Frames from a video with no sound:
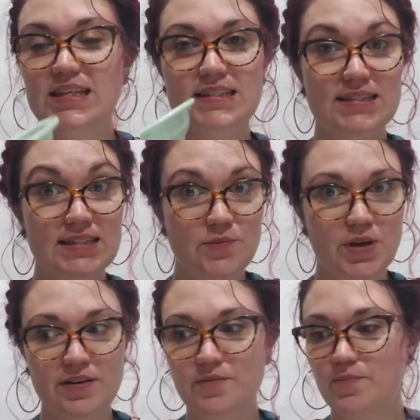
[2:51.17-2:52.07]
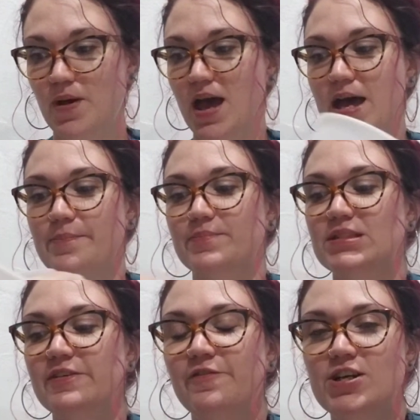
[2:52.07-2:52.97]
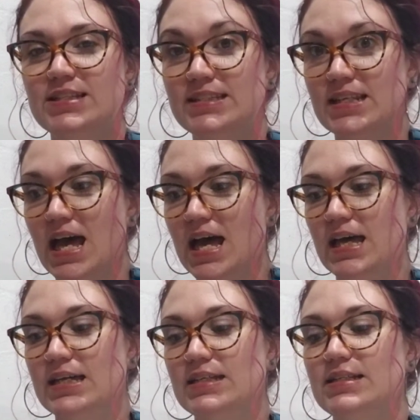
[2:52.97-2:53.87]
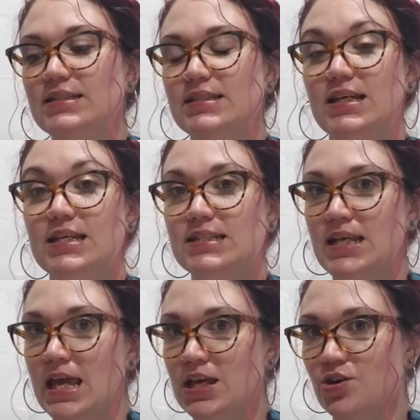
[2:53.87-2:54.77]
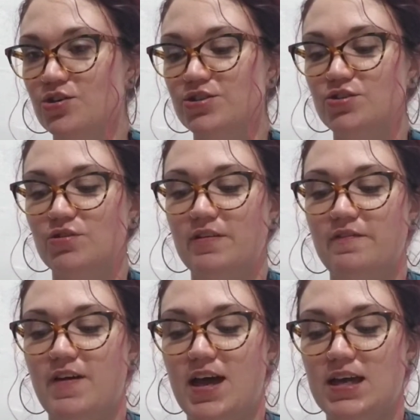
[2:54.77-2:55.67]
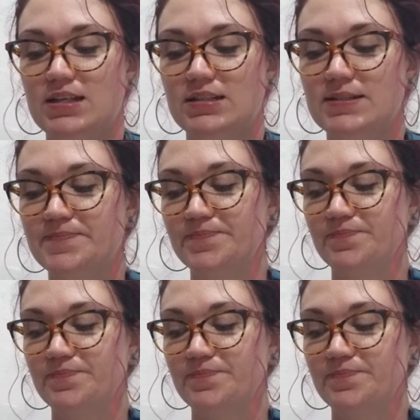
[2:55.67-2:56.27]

See what different size containers you can find.